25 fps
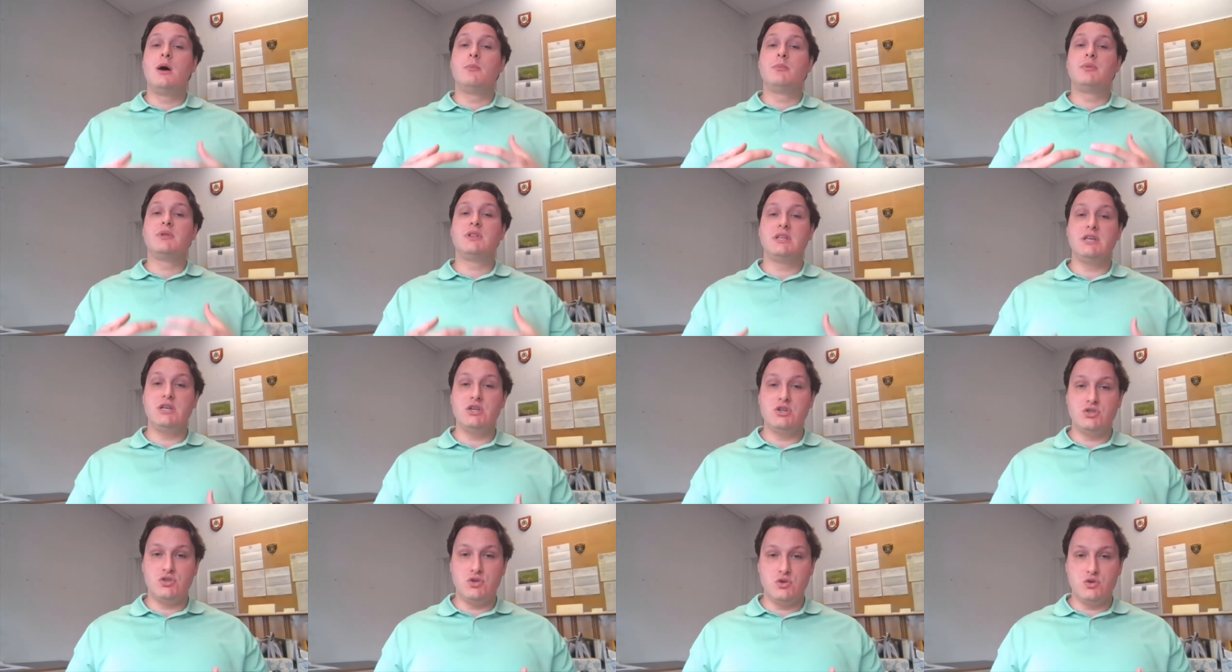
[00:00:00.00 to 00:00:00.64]

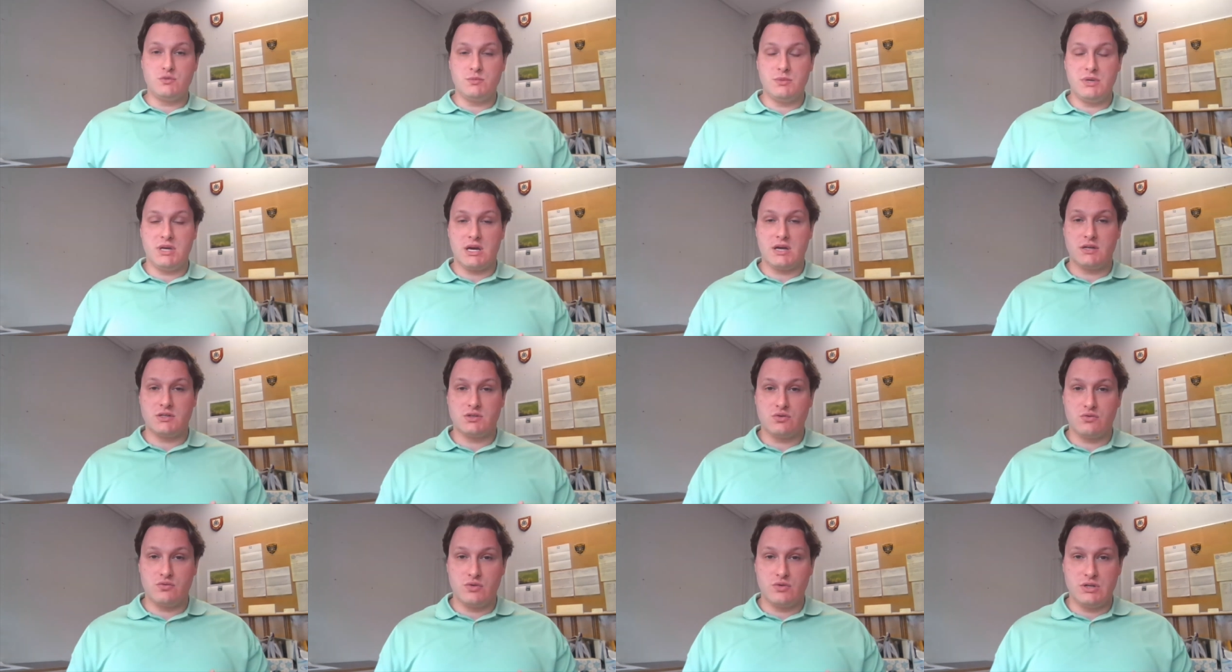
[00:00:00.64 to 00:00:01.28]
Please use me
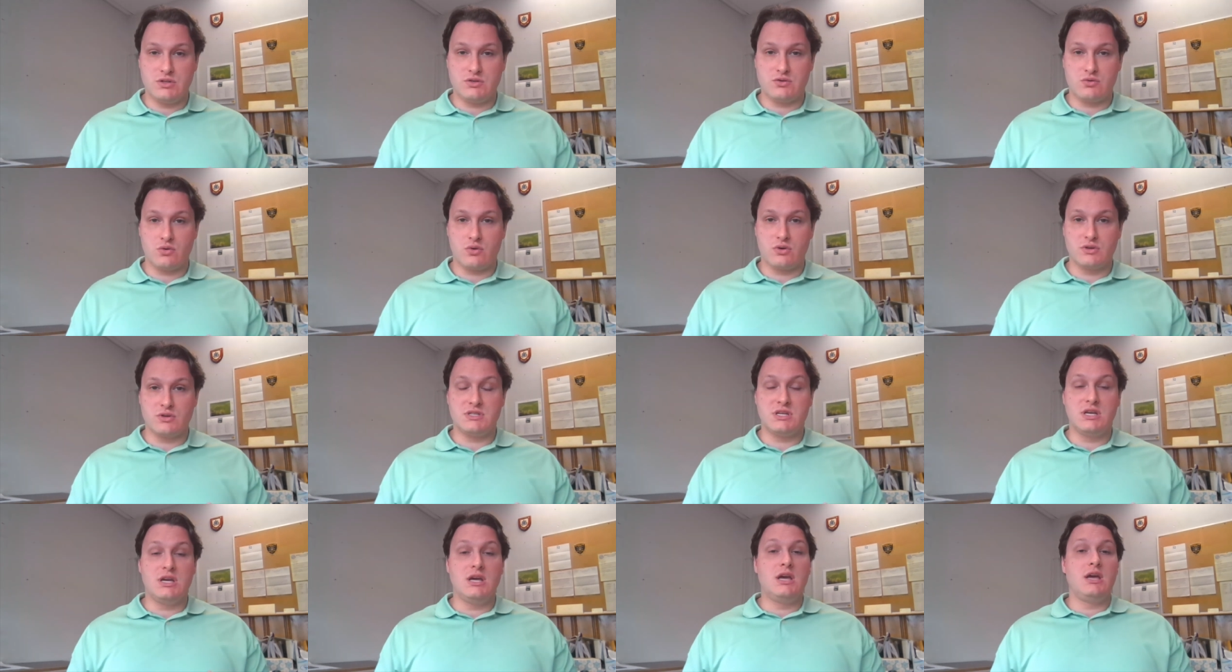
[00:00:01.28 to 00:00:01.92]
as a
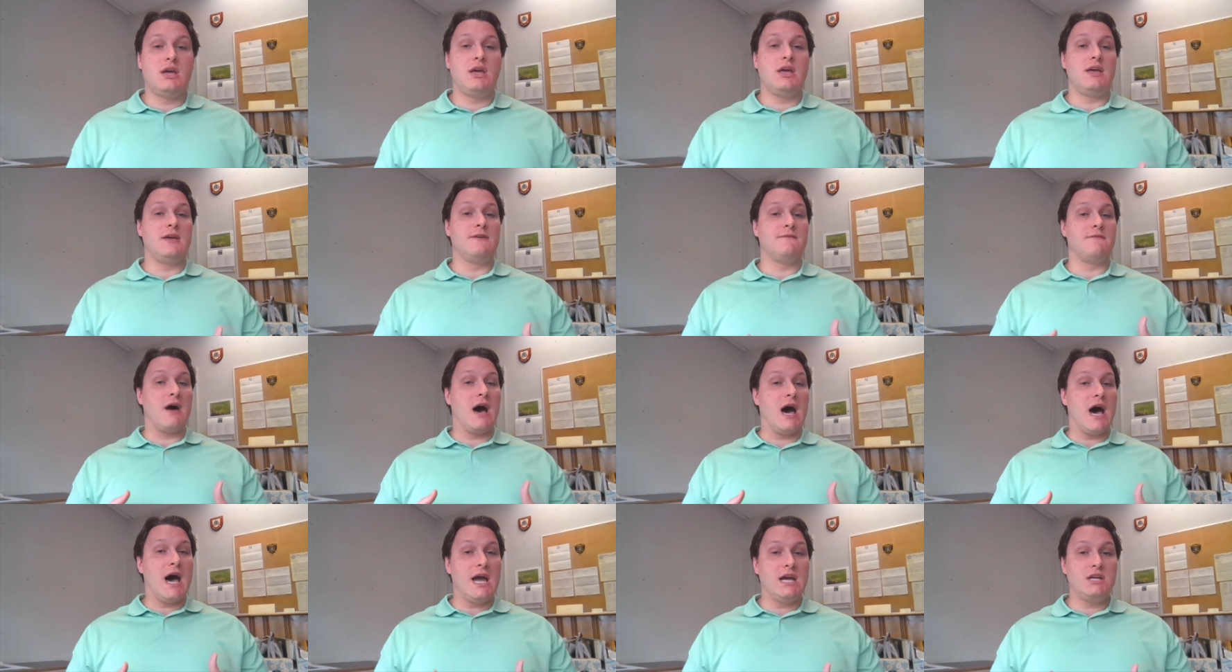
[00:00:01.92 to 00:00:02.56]
resource. If
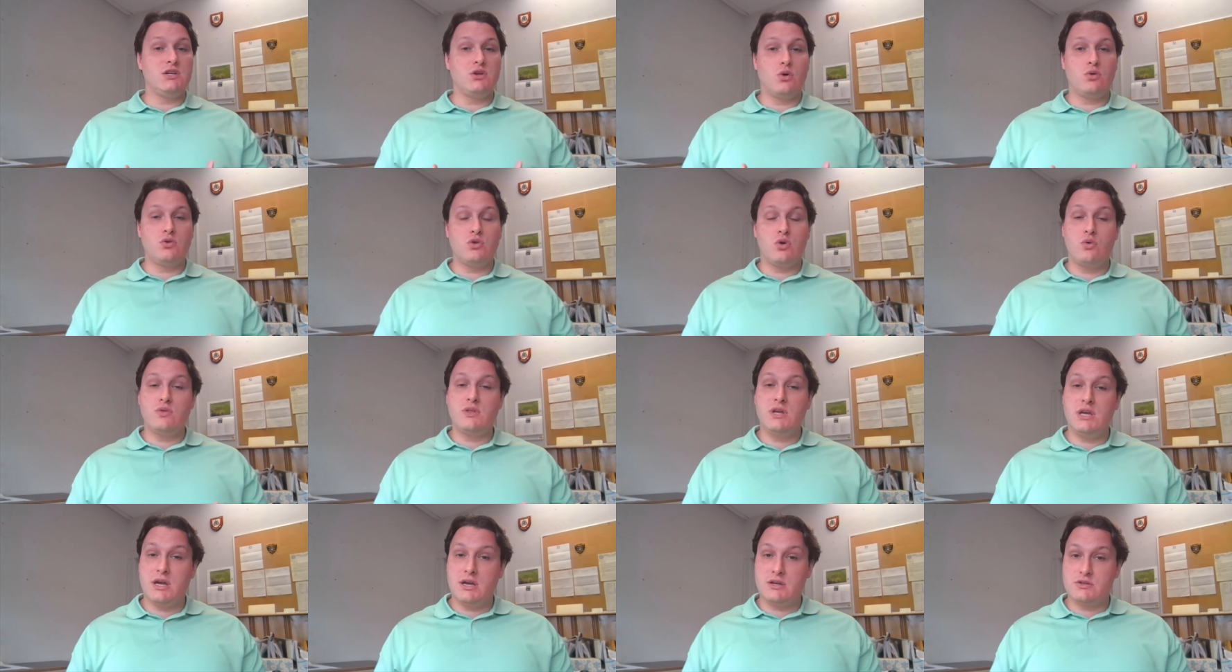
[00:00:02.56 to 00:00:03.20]
I don't
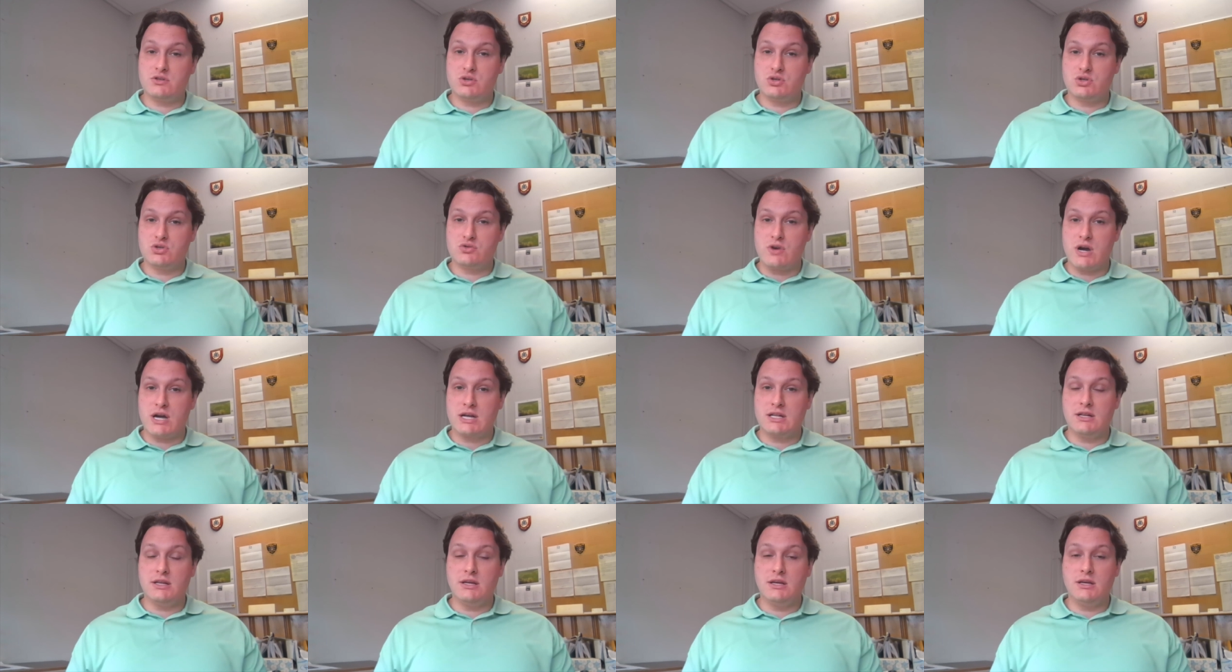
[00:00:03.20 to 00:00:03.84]
know the answer
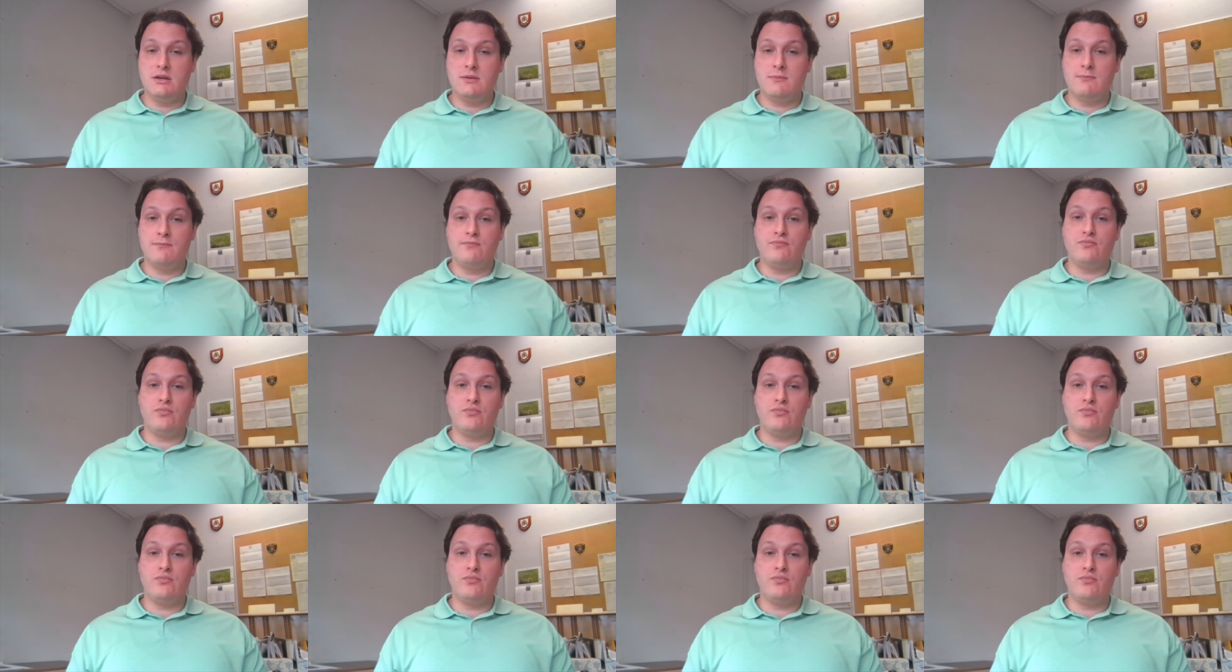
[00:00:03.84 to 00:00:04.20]
directly,